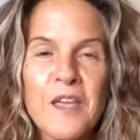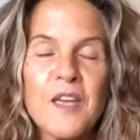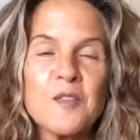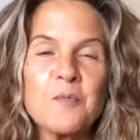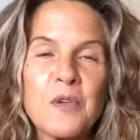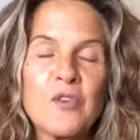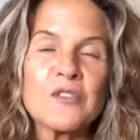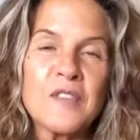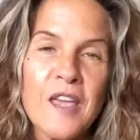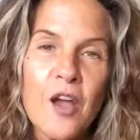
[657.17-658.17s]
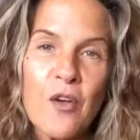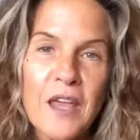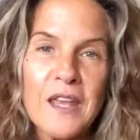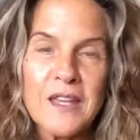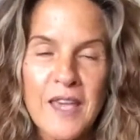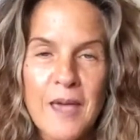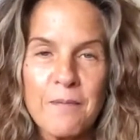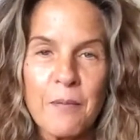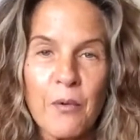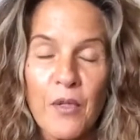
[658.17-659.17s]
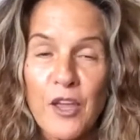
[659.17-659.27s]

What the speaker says: it's because they are incapable.